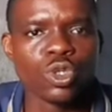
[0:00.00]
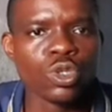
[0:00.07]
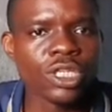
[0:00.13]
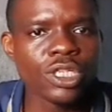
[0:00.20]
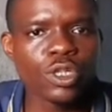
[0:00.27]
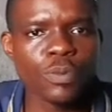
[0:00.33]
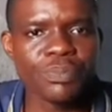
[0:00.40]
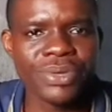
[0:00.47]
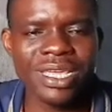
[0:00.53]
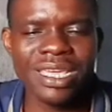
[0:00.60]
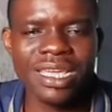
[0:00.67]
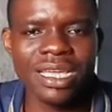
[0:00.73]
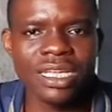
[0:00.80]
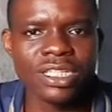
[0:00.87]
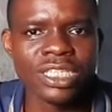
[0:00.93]
you need to
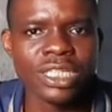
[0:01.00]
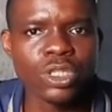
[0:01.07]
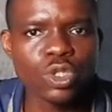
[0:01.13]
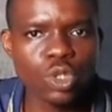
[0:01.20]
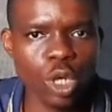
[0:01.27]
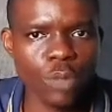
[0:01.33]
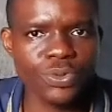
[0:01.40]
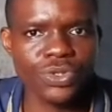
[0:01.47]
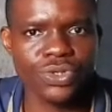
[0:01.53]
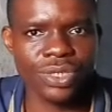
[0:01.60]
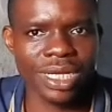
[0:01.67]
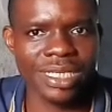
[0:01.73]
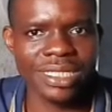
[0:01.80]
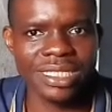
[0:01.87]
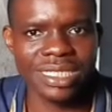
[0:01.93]
be the top
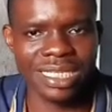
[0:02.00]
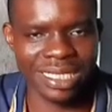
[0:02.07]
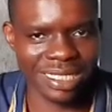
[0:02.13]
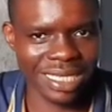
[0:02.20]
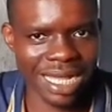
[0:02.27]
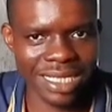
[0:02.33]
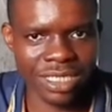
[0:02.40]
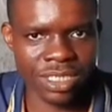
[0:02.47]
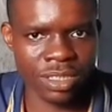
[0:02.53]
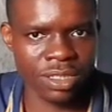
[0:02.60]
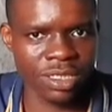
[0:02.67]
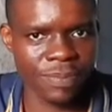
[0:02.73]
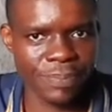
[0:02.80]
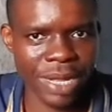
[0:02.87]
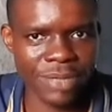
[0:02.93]
students in that
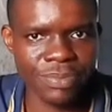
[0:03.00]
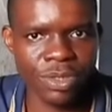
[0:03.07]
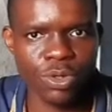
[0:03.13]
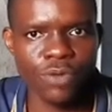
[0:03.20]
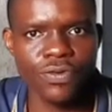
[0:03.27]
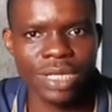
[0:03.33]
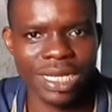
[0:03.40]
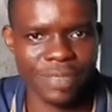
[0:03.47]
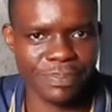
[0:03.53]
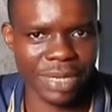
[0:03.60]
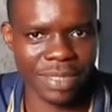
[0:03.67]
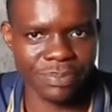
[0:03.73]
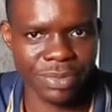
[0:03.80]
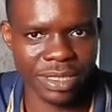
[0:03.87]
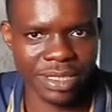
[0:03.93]
department, go for that
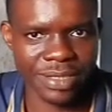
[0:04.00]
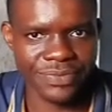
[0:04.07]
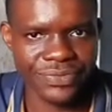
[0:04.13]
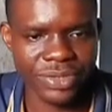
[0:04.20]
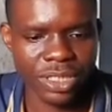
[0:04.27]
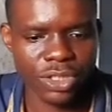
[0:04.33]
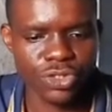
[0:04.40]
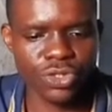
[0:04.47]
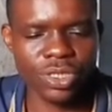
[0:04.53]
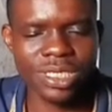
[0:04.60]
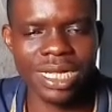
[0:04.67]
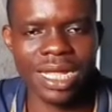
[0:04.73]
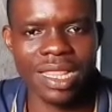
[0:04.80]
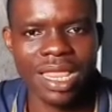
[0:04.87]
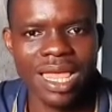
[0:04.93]
department.
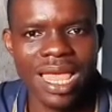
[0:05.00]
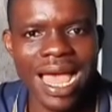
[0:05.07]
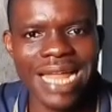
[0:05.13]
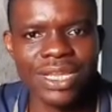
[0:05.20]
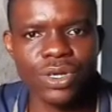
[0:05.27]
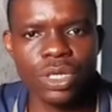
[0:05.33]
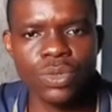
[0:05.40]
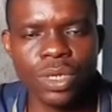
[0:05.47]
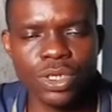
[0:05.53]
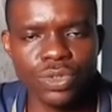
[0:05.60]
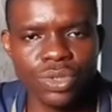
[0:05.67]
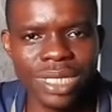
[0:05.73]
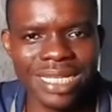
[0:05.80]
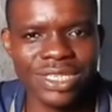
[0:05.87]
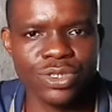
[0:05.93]
And the only way to
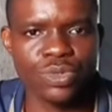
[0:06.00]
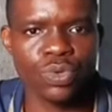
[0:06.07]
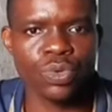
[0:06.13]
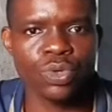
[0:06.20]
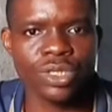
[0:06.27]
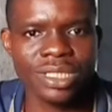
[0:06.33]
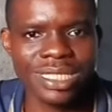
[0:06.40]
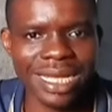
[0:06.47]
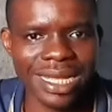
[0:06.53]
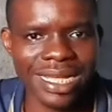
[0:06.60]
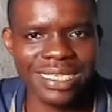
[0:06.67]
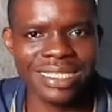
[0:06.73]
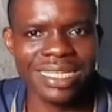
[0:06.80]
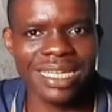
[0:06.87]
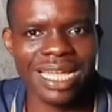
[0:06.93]
do that is to
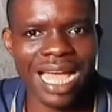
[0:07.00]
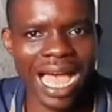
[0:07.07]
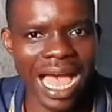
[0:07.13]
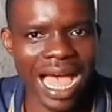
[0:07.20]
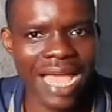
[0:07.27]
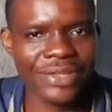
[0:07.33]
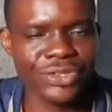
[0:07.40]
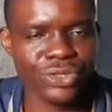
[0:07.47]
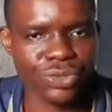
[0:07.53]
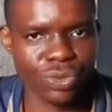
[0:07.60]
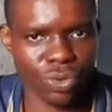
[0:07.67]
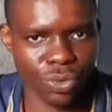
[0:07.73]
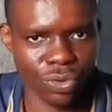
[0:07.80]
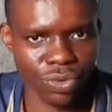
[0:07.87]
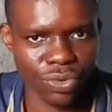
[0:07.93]
target a high
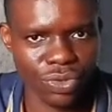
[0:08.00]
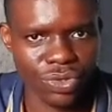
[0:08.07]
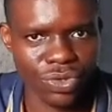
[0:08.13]
score.